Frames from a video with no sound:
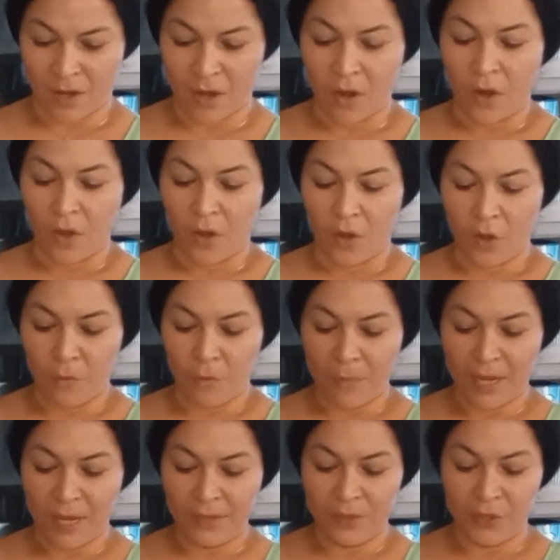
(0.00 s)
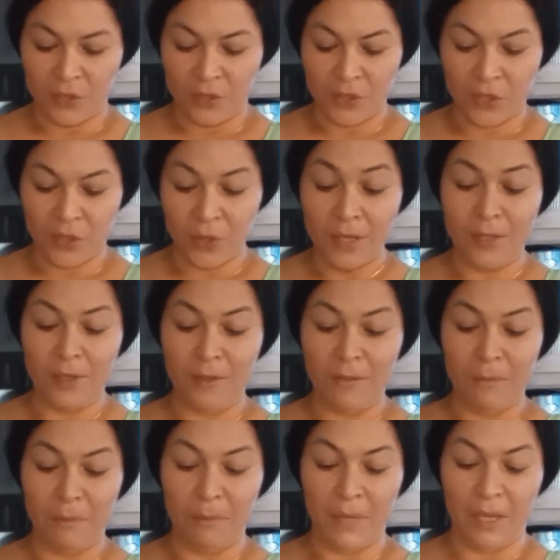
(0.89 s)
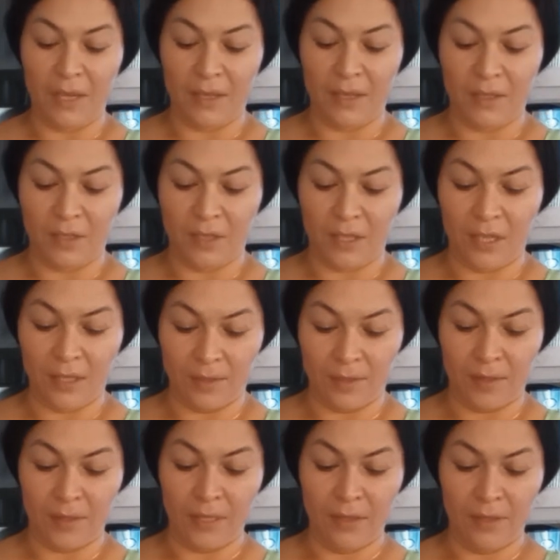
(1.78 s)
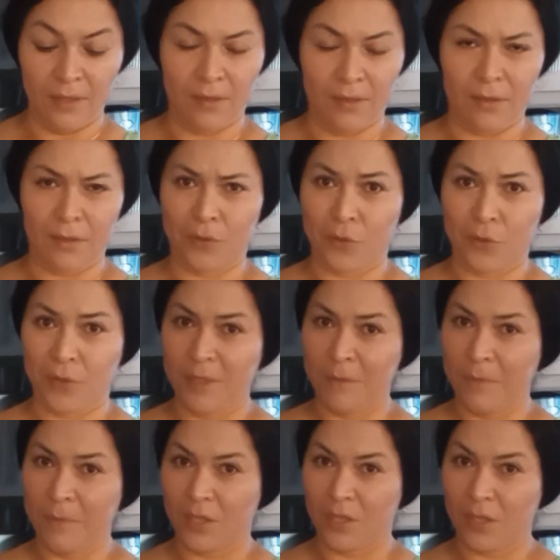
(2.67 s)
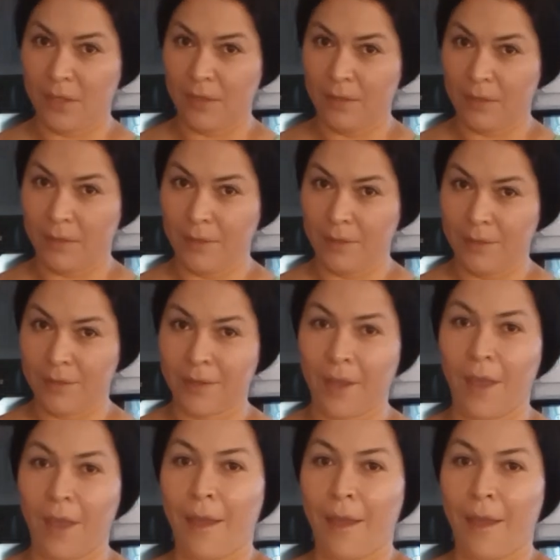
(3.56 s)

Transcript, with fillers: Hermes Trismegistus or Trismegistus.